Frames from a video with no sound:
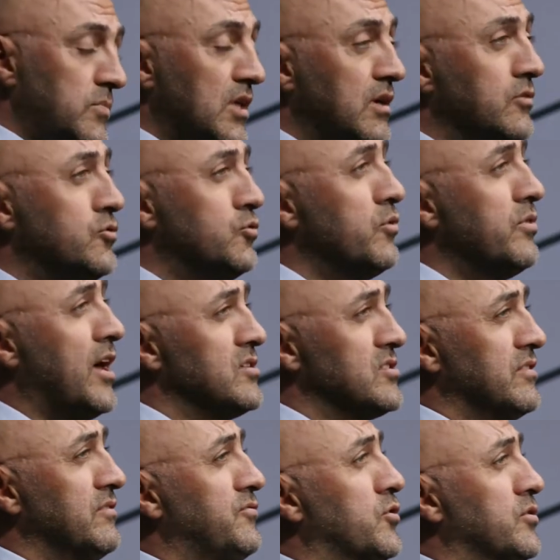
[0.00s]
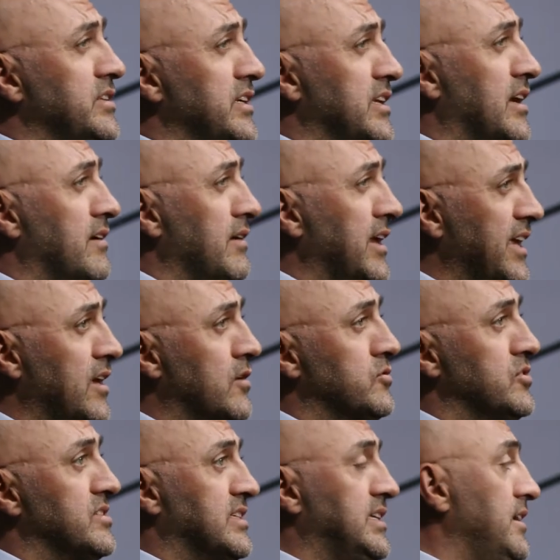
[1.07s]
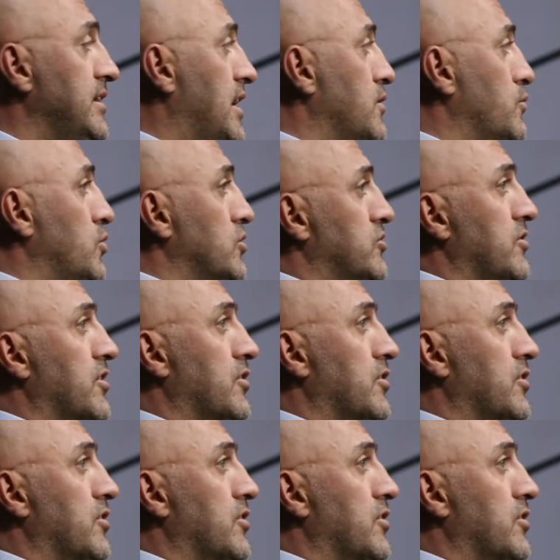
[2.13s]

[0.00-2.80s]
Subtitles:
In 2014, I learned how to ski. I went to the